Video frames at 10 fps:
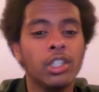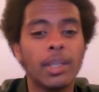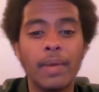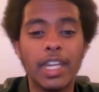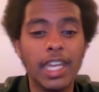
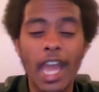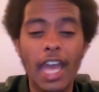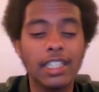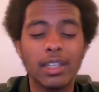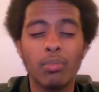But he
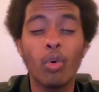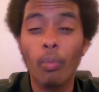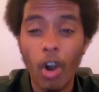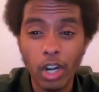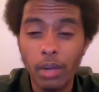had some
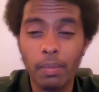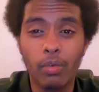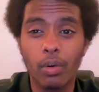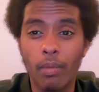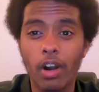remarkable,
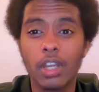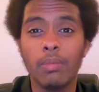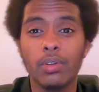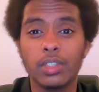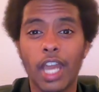
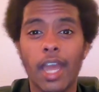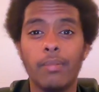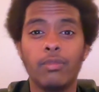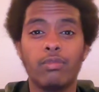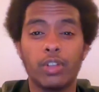remarkable
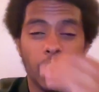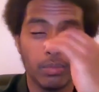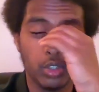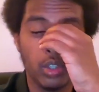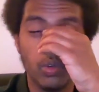time for them
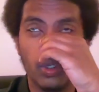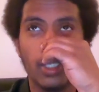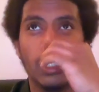too.